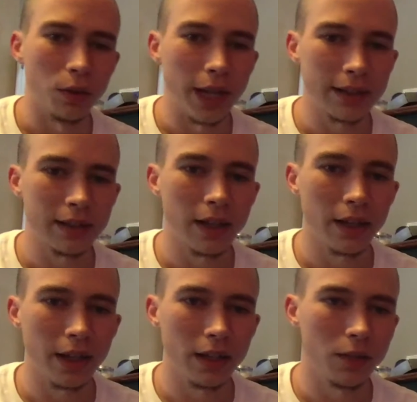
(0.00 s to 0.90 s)
that's how the
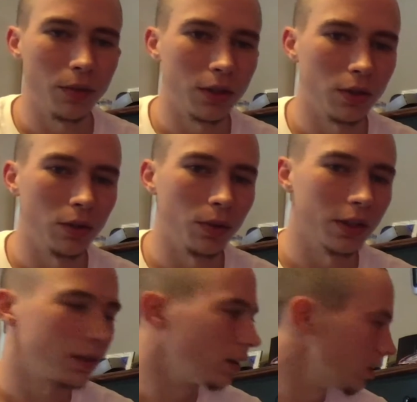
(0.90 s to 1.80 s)
anti-recoil
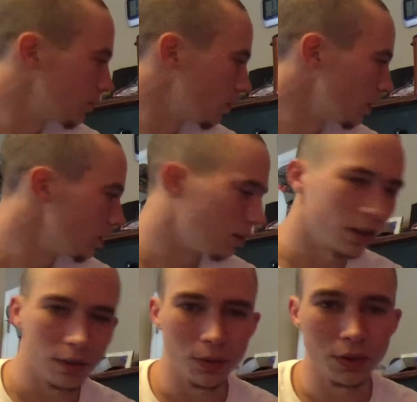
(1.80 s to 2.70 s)
works, and it is fully
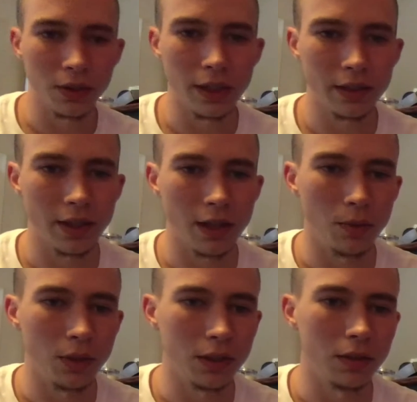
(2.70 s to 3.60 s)
adjustable. So let's say I
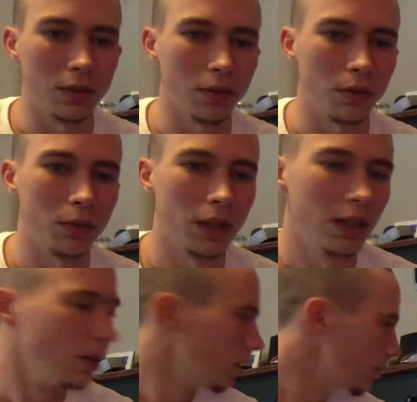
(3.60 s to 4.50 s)
want to,
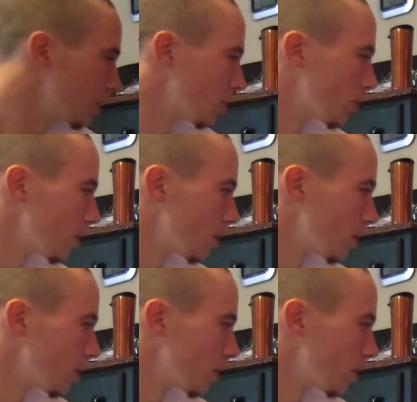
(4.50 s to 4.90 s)
let me go run